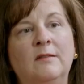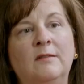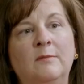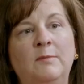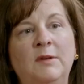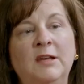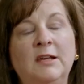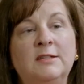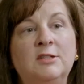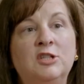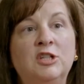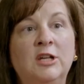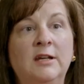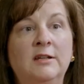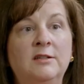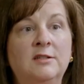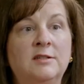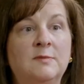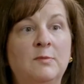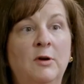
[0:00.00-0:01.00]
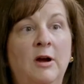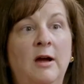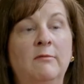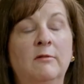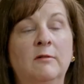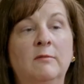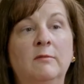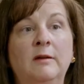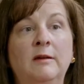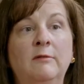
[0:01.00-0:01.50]
The biggest change is
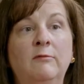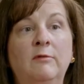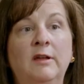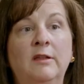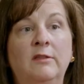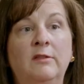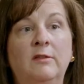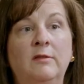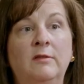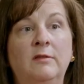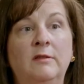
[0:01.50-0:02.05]
probably with